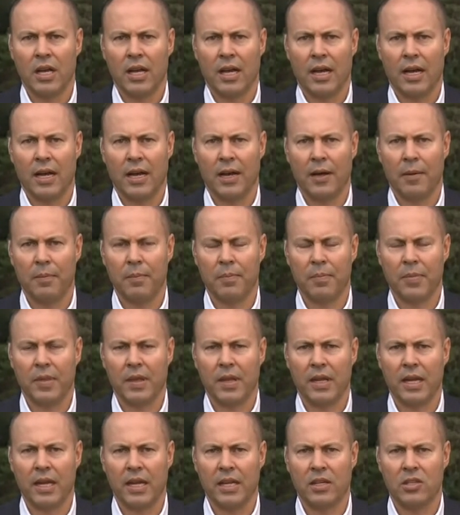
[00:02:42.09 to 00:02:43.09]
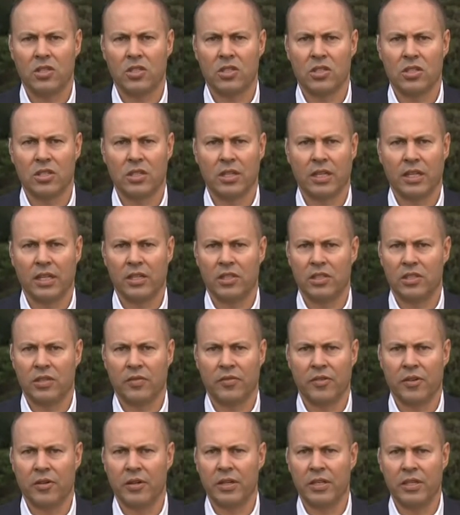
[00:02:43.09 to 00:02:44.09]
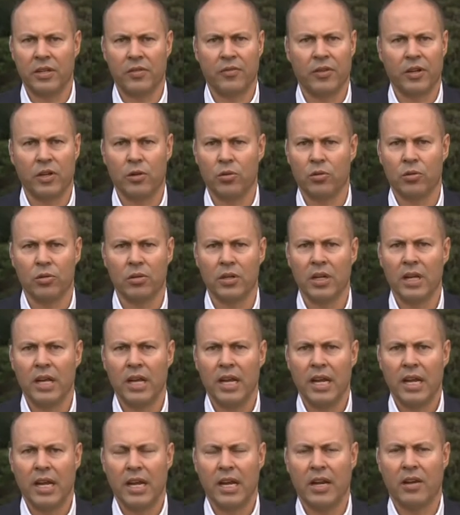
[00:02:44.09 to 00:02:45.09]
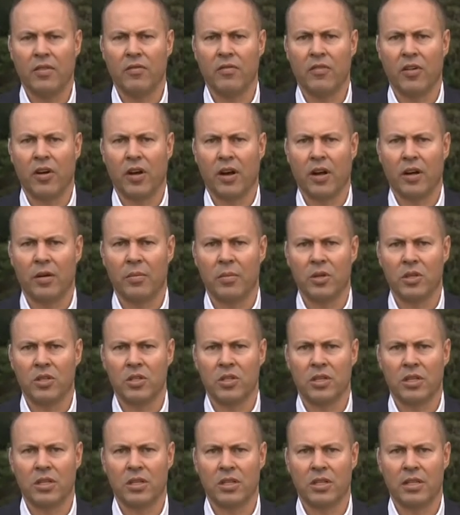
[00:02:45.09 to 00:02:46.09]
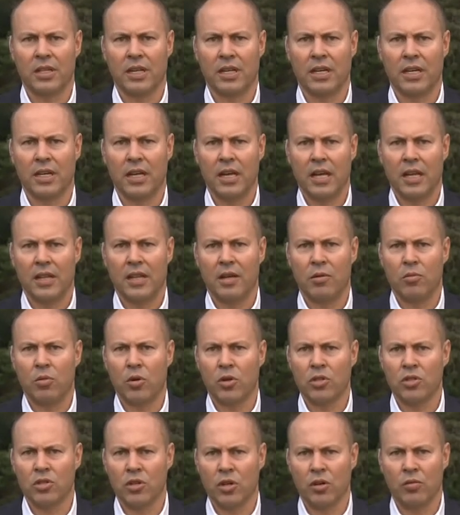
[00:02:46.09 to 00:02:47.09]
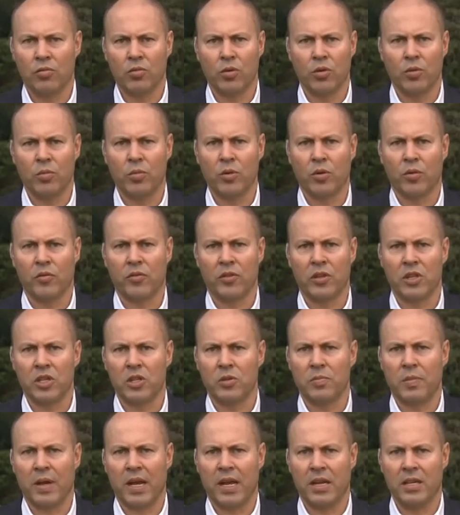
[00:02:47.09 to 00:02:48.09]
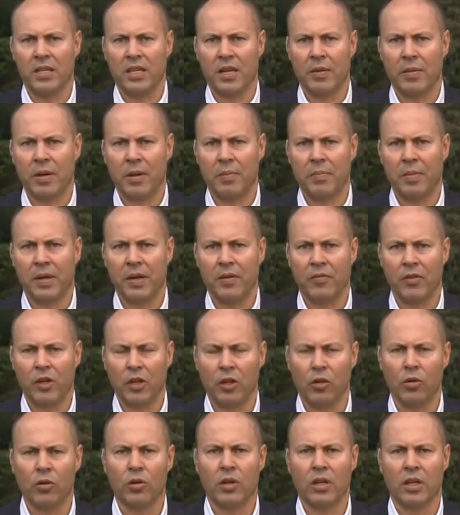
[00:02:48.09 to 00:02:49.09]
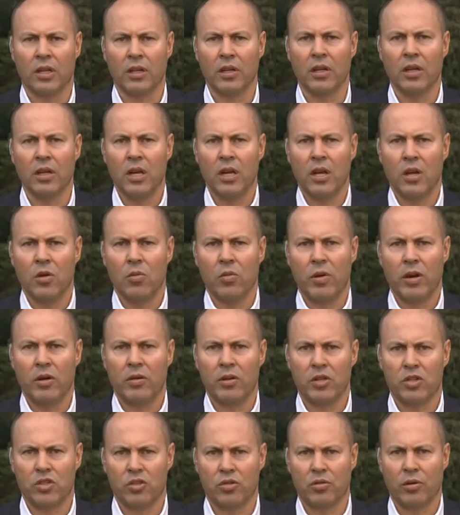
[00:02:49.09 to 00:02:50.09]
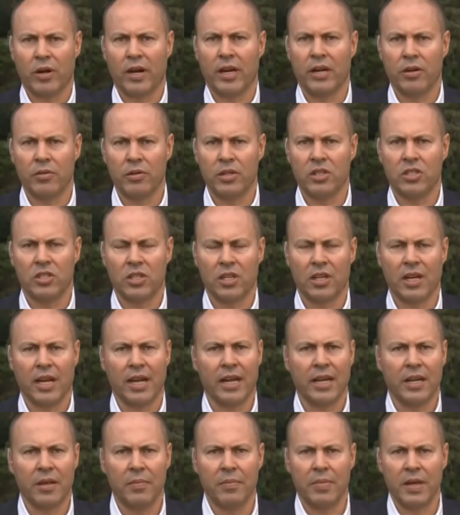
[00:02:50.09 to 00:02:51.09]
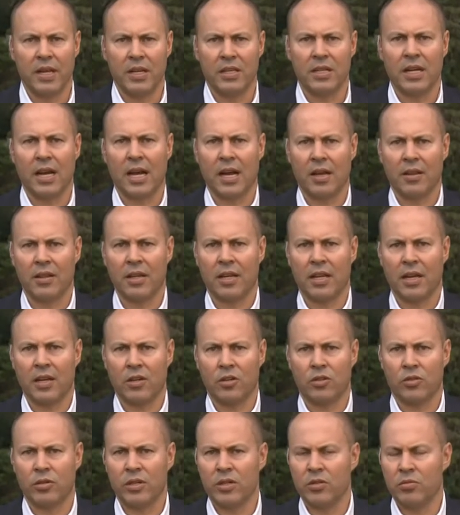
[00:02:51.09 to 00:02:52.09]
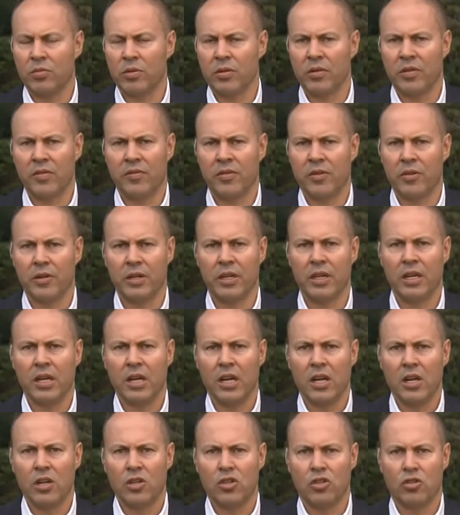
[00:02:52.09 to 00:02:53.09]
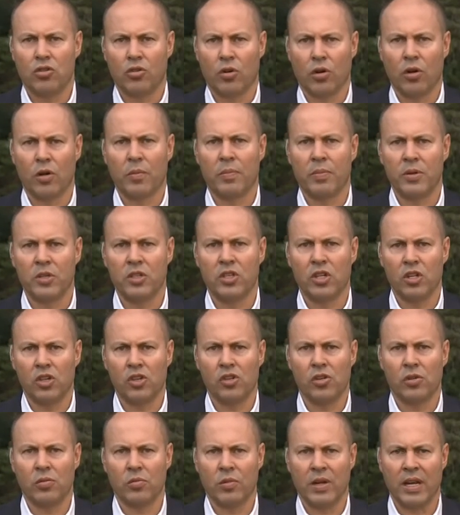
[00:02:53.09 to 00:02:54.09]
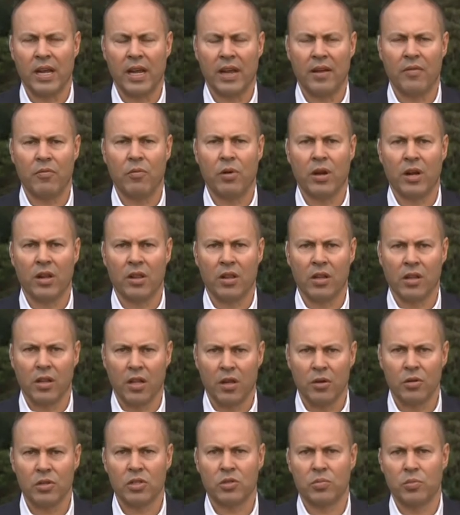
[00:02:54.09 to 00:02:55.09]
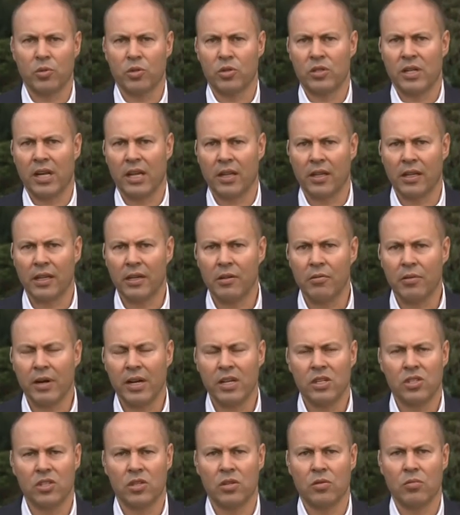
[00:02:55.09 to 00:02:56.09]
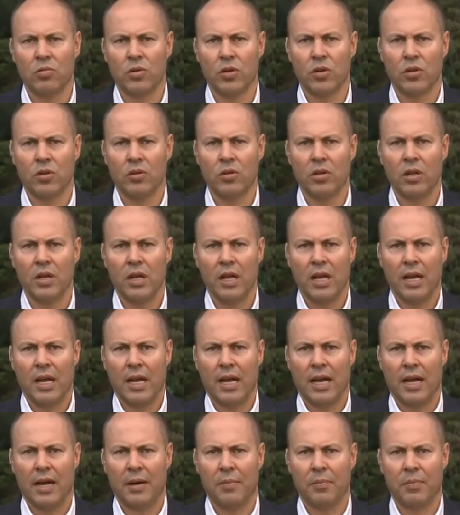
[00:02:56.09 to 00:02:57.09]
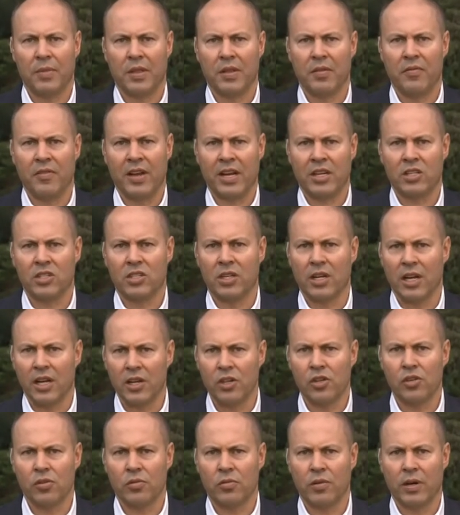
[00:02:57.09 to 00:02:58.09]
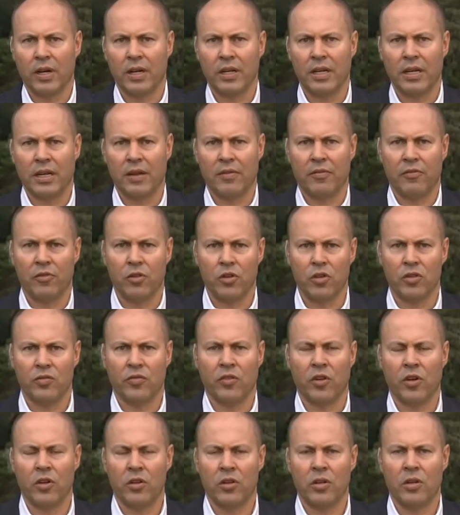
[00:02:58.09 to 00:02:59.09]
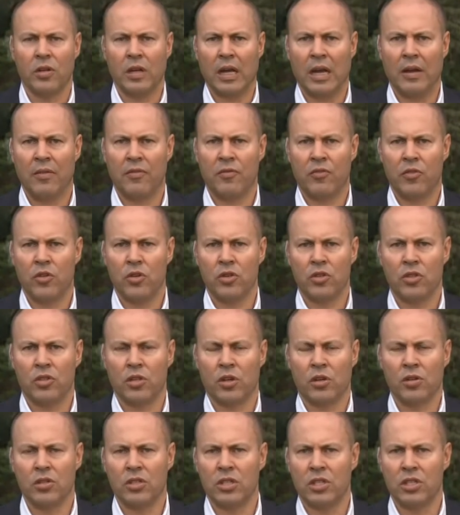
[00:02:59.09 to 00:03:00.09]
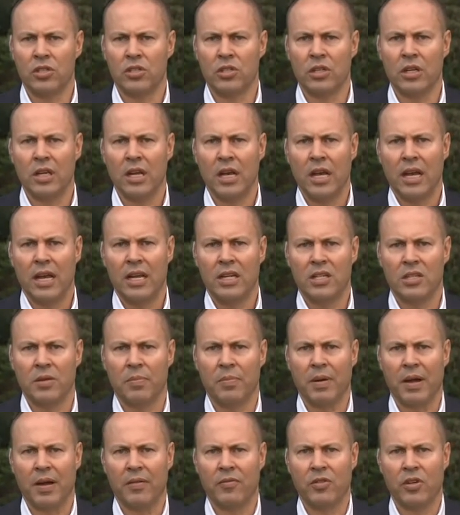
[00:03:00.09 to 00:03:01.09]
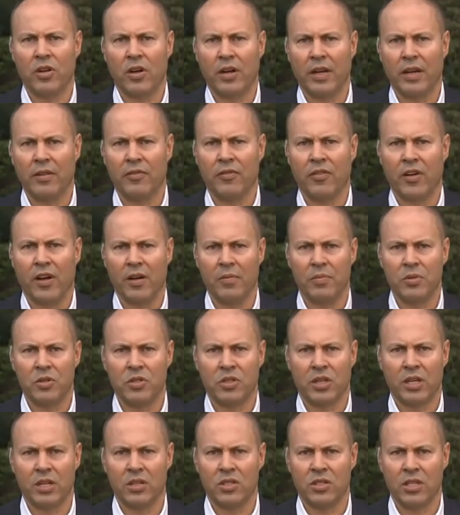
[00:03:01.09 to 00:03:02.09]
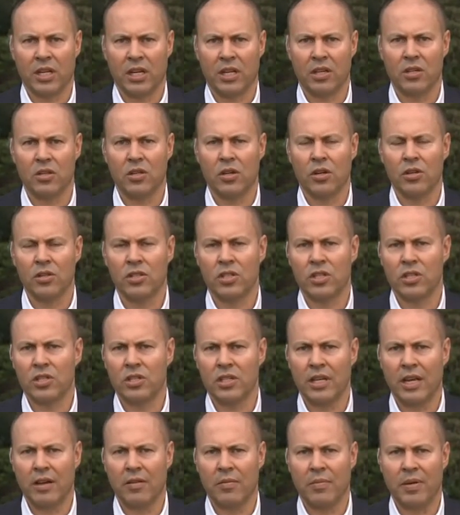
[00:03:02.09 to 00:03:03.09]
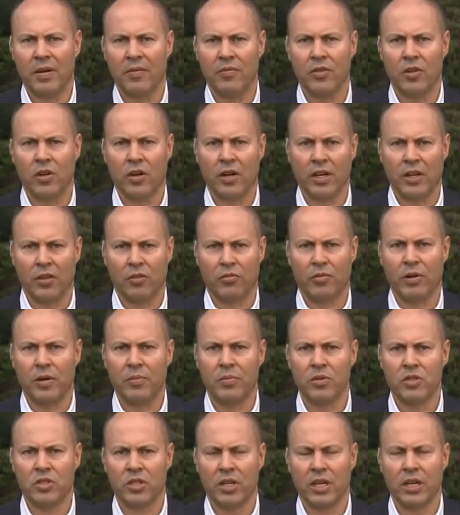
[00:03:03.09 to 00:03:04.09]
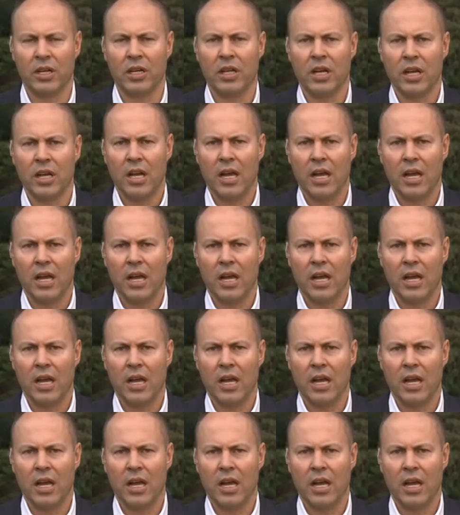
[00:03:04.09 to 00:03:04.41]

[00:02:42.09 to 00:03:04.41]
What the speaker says: It's a very difficult environment, and there was no rule book for this pandemic. But if you look at where Australia is today compared to other countries, we're in a very strong position. We have one of the lowest mortality rates in the world. The vaccination rate, our first dose is above 95%, second dose is now above 93%.